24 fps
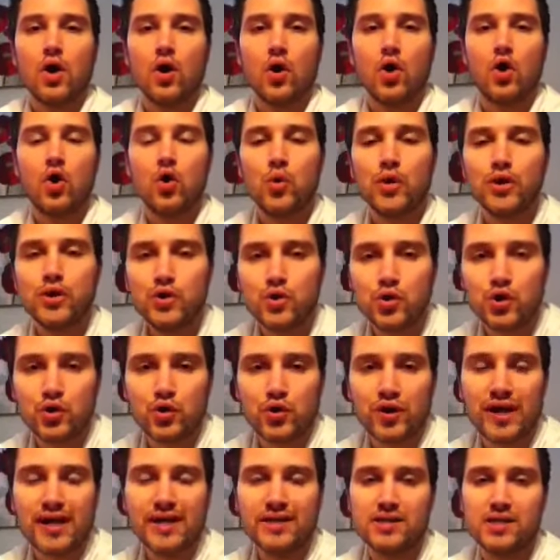Who are you
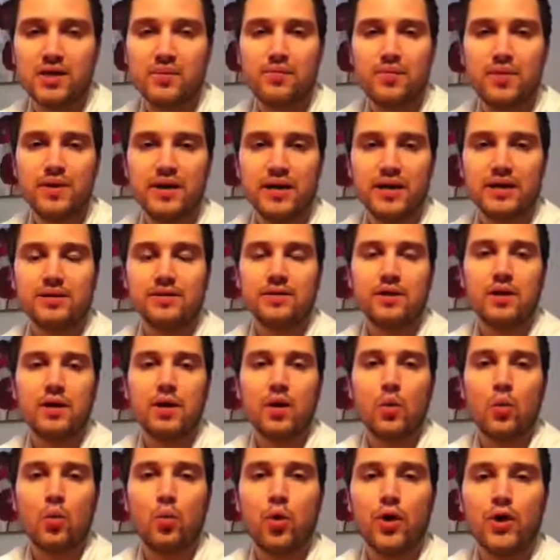created to be?
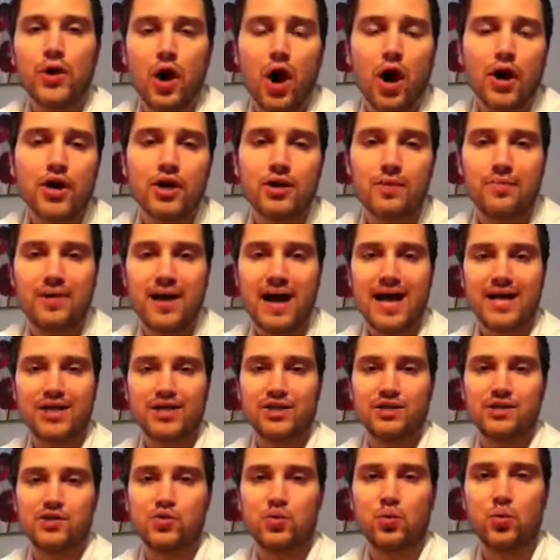What are your
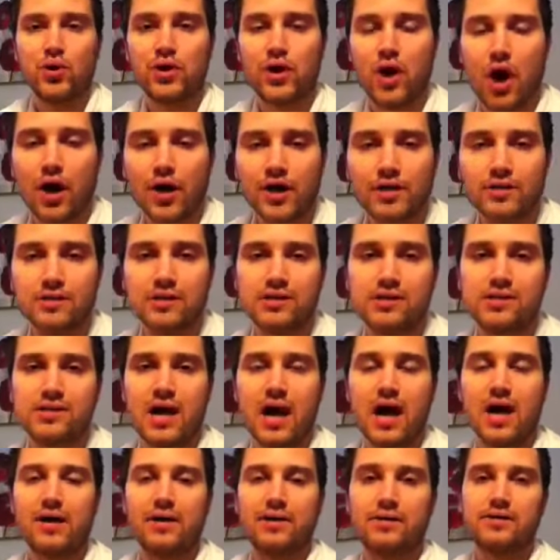passions? What are your
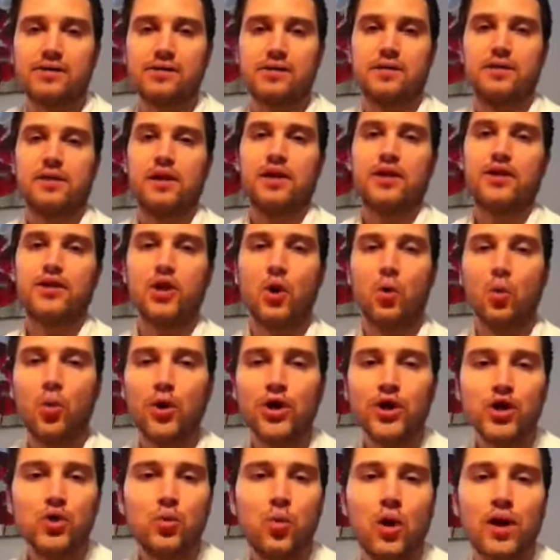desires? You know, what
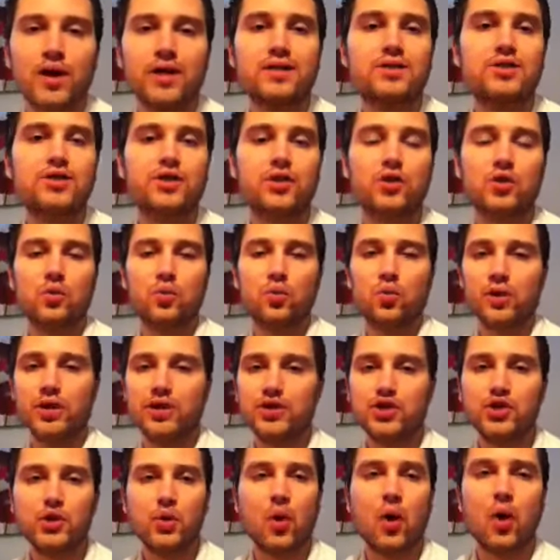do you want to do? What
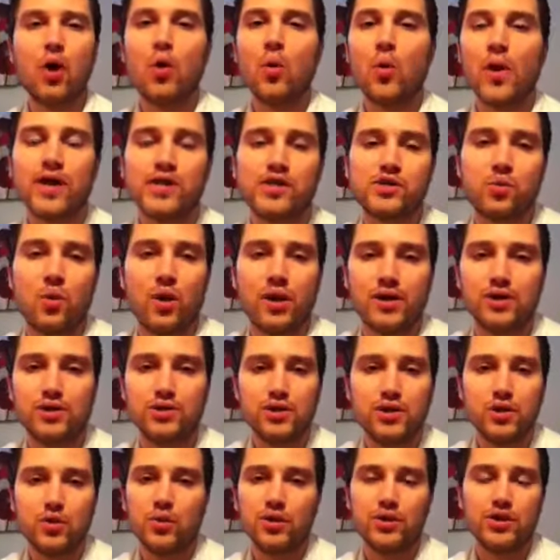did you always want to
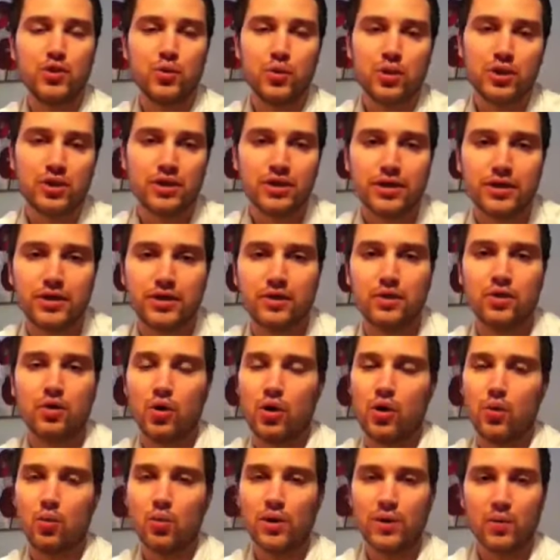do when you were little?
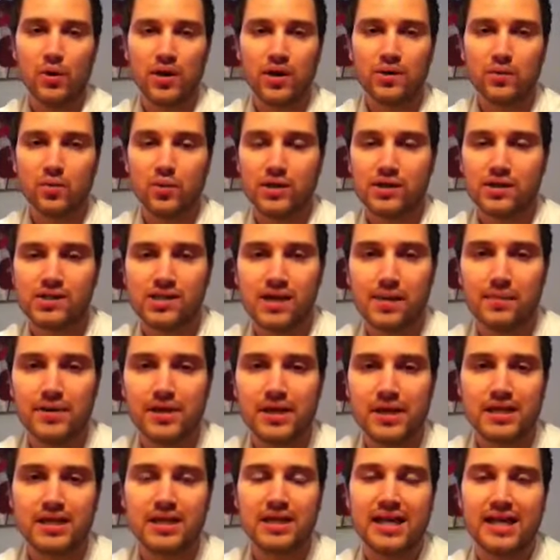Or what are some of
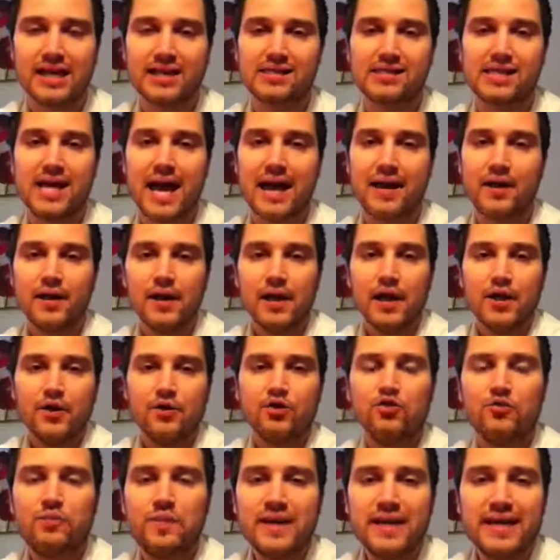the things that
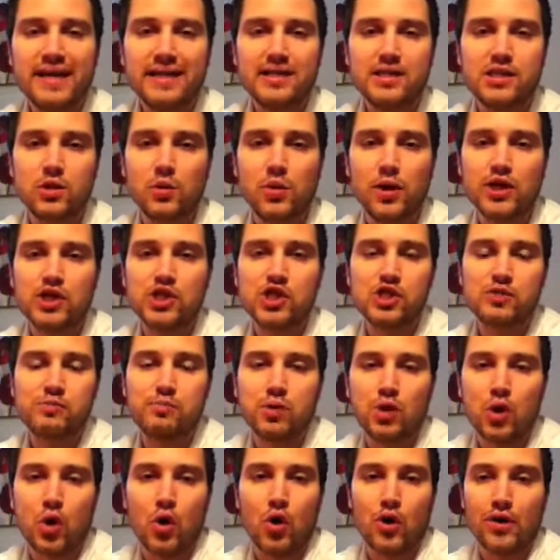you begin to
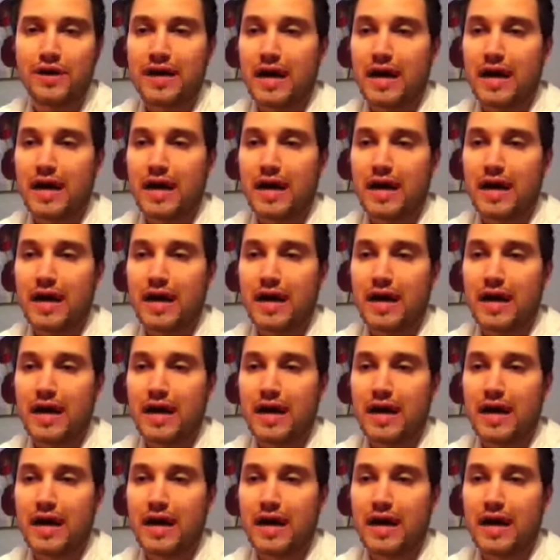explore?